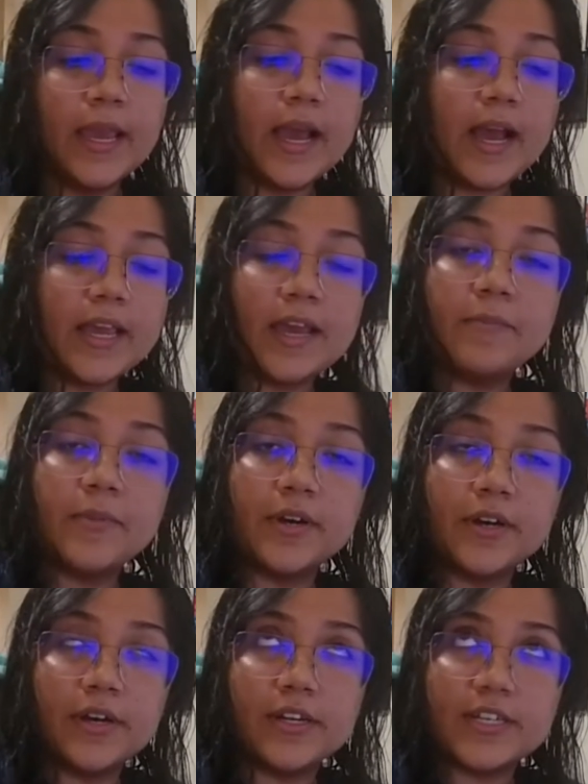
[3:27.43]
I am
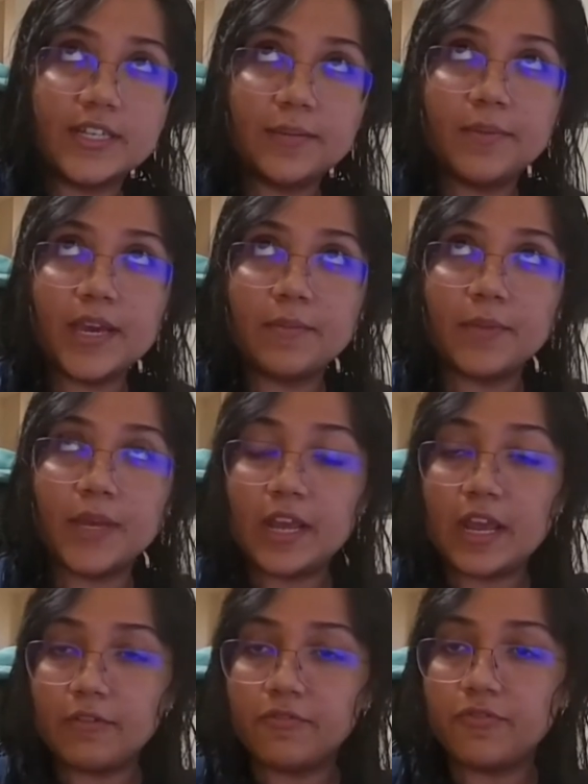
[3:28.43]
a T P M in
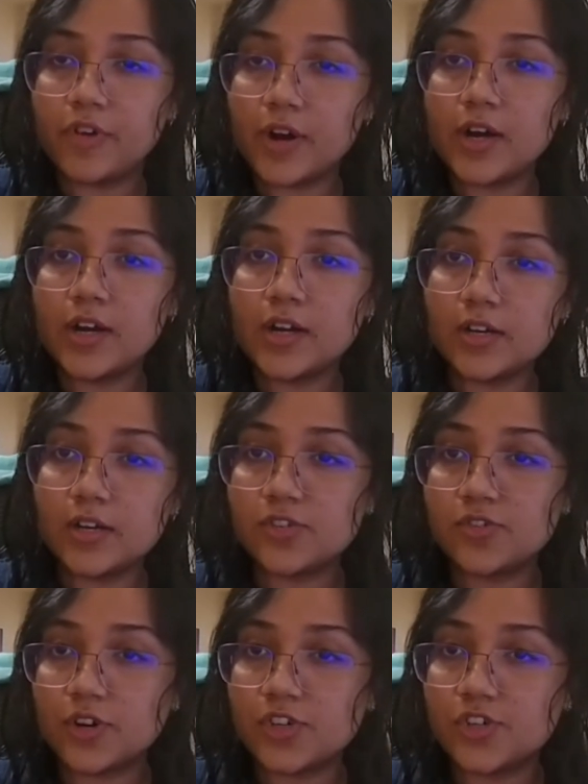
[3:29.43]

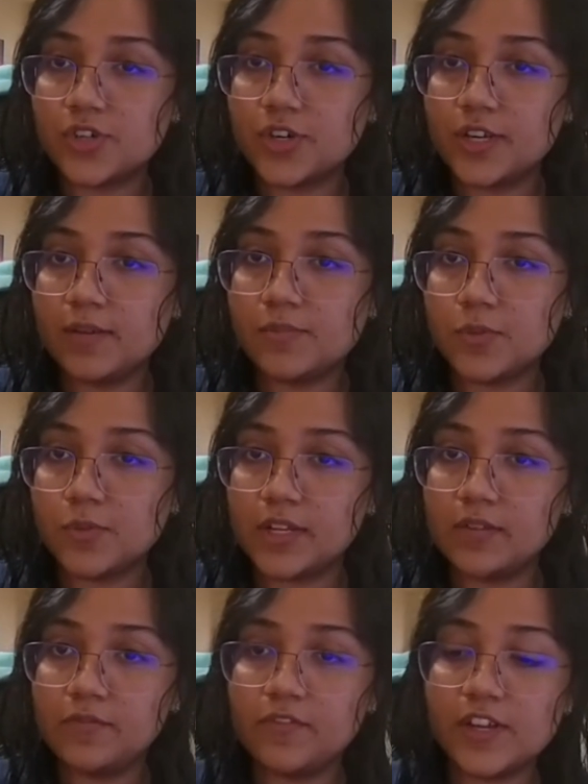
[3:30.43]
infrastructure teams
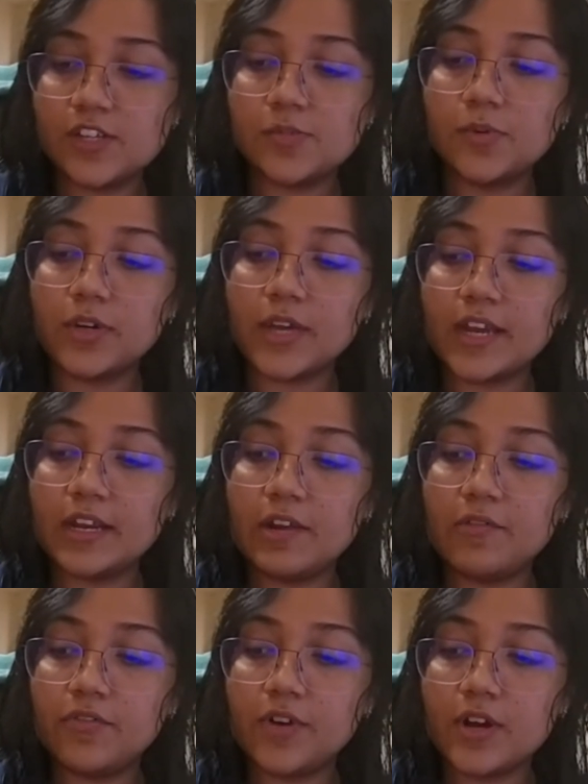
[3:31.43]
within Facebook, and
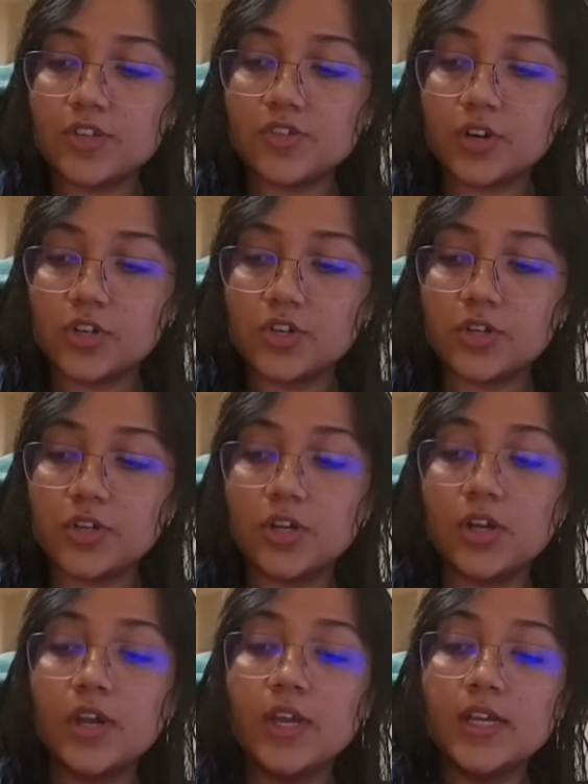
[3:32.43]
infrastructure
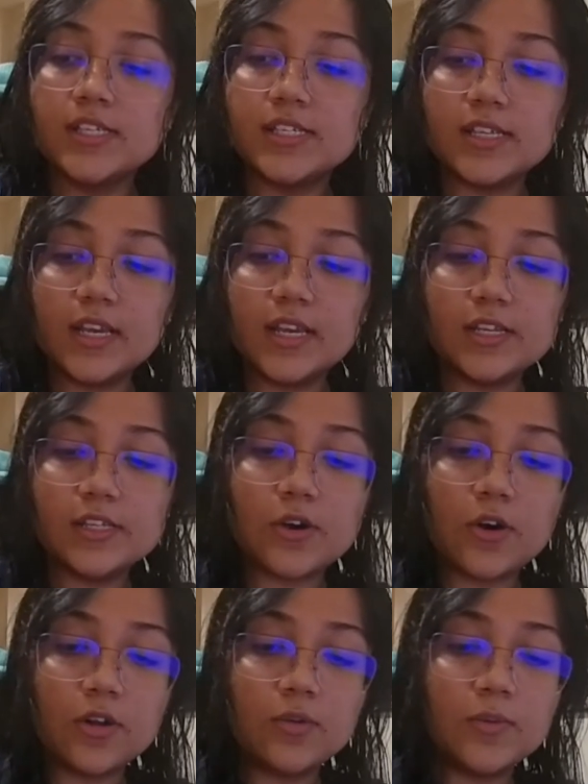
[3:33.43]
is
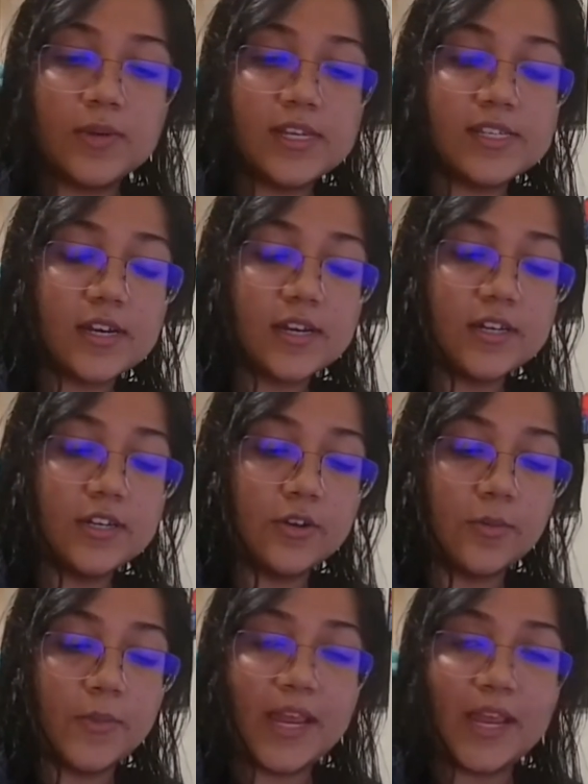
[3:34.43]
always a
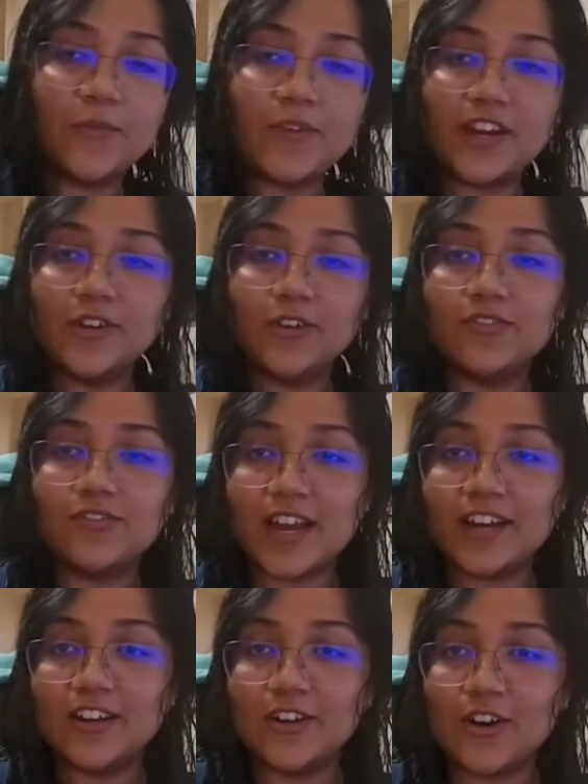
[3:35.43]
domain where you'll
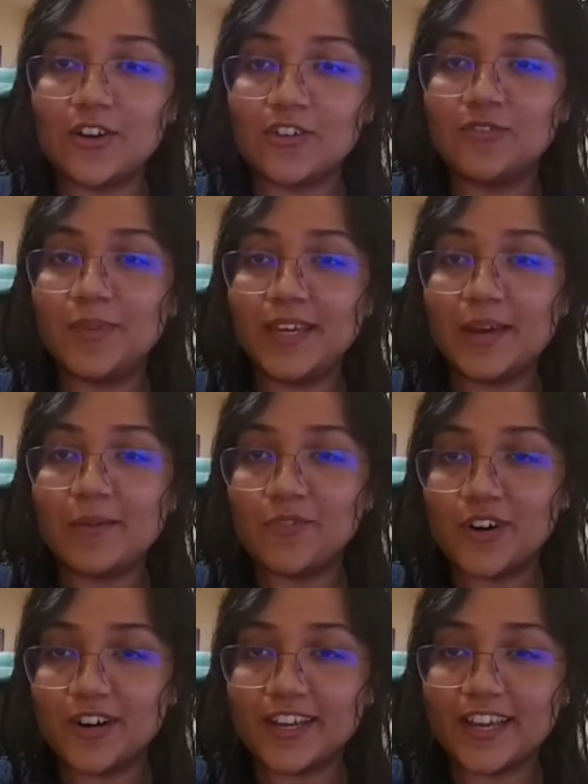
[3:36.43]
find a lot of P M
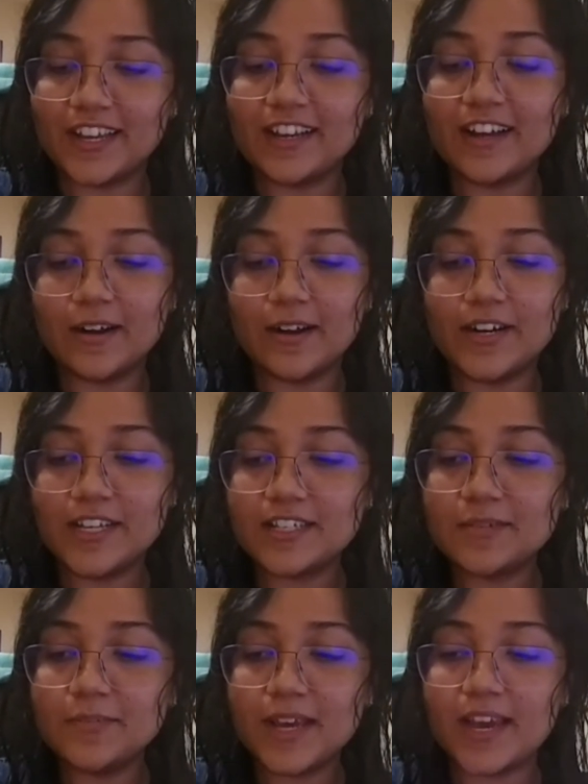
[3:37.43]
working. Uh,
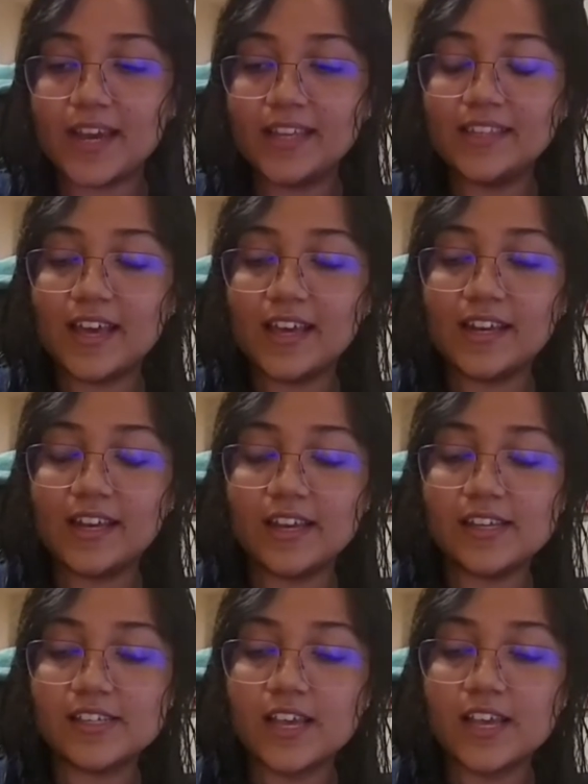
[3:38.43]
reason behind that is